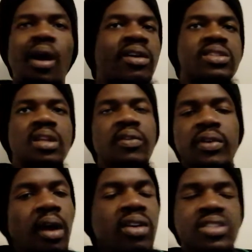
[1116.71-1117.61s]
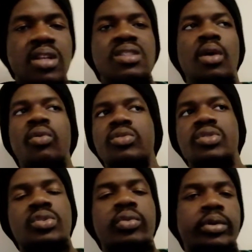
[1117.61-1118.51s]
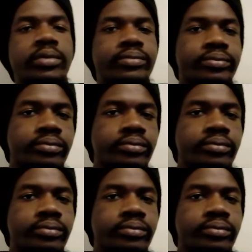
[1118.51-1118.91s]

Arsenal is not going to score.